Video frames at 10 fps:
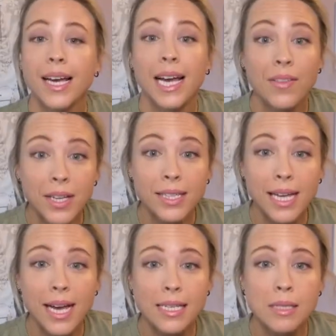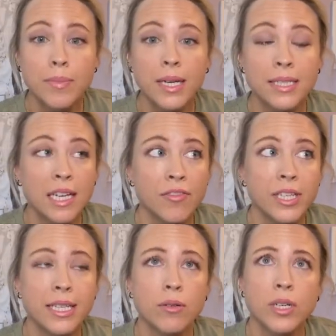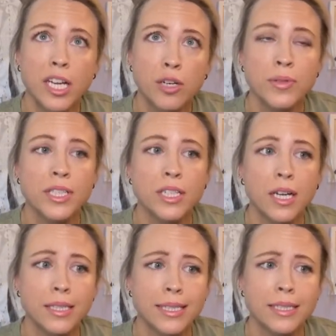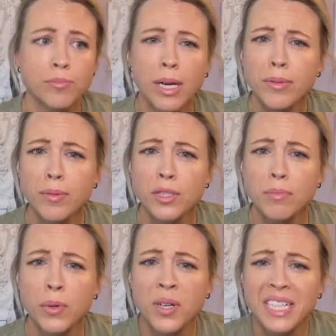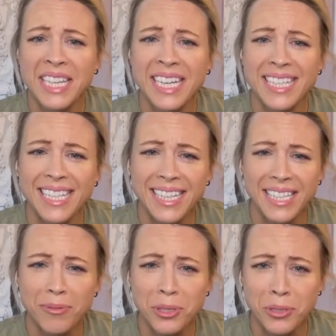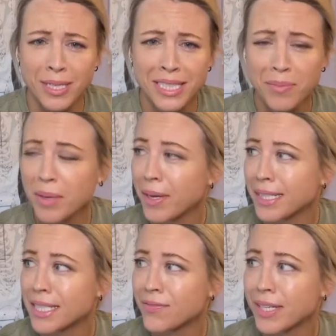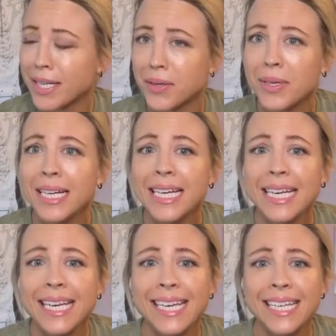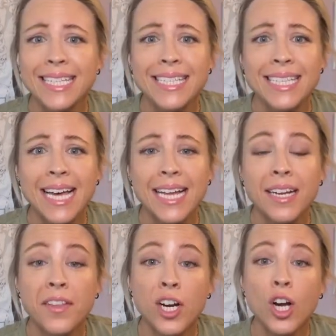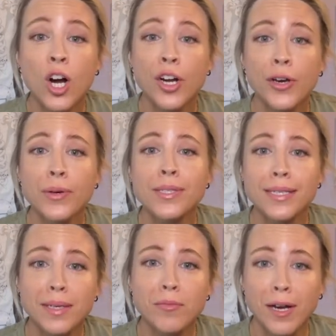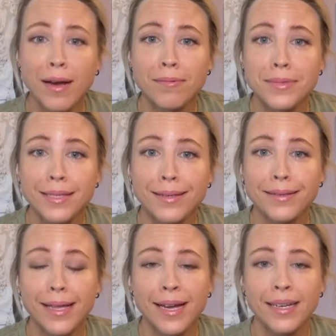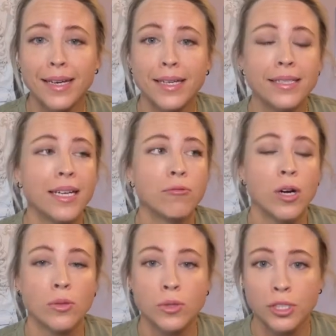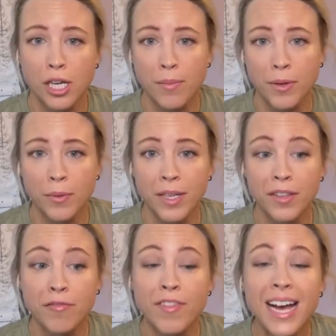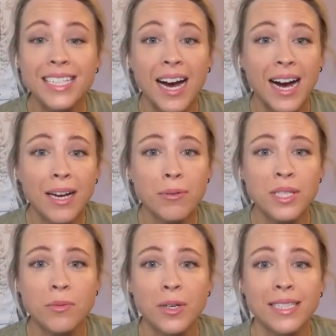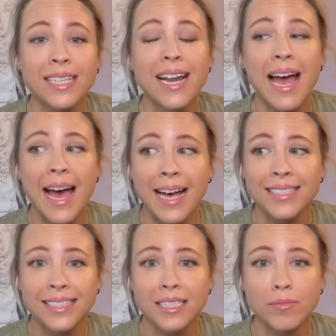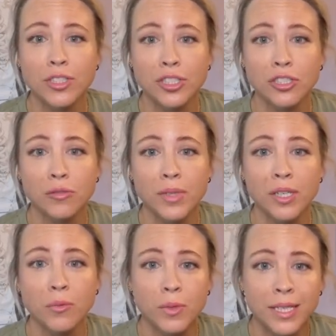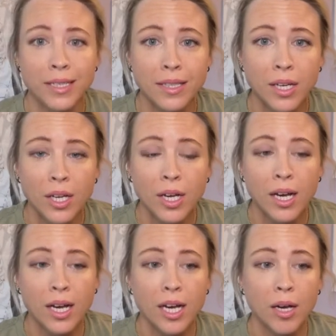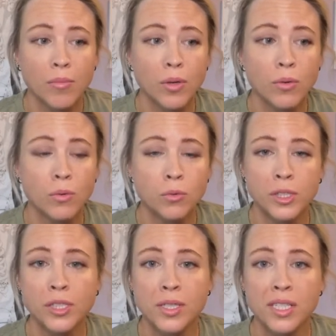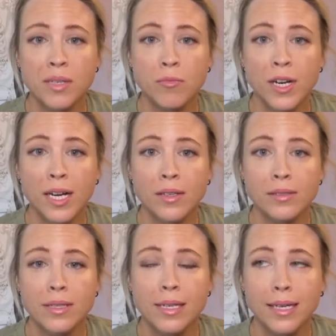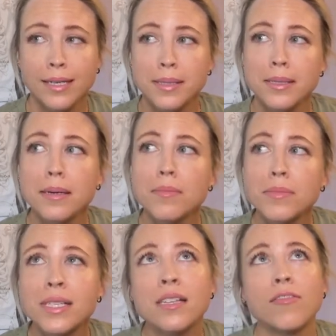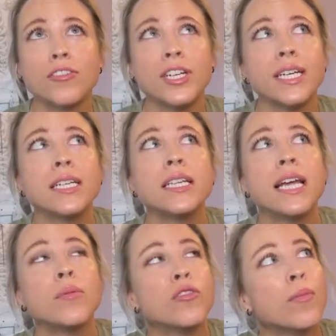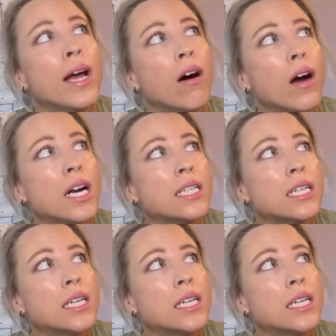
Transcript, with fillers: And then last, but definitely 100% not least, and probably the most important thing that I think was stressed to me about this video is that there are no sim rounds in that gun that Raul shot me with. In fact, I was the one that asked him to shoot me with um, real sim rounds. I guess I'm um, suffering in the name of my art.